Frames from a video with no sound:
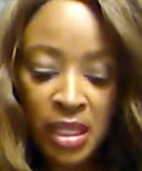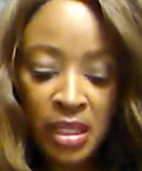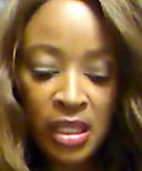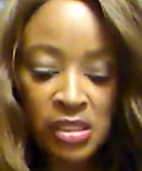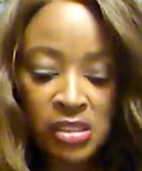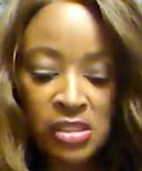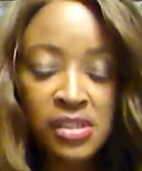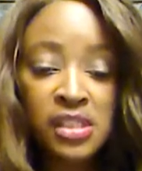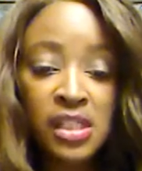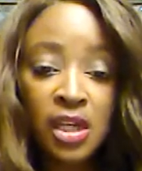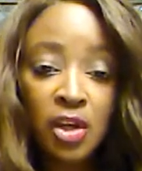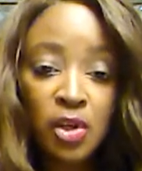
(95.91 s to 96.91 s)
is to
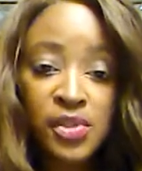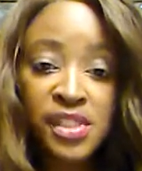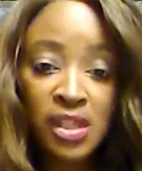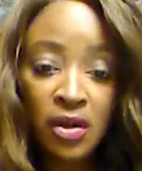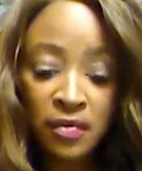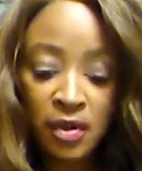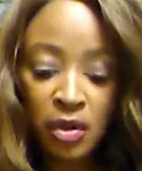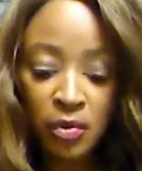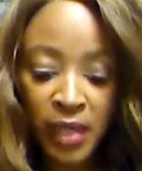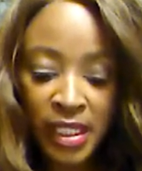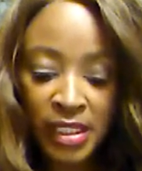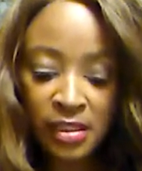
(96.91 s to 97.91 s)
see herself
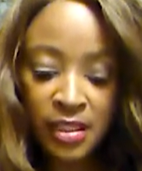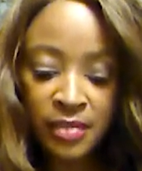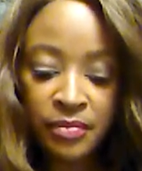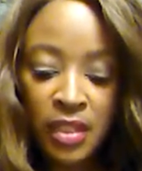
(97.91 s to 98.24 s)
correctly.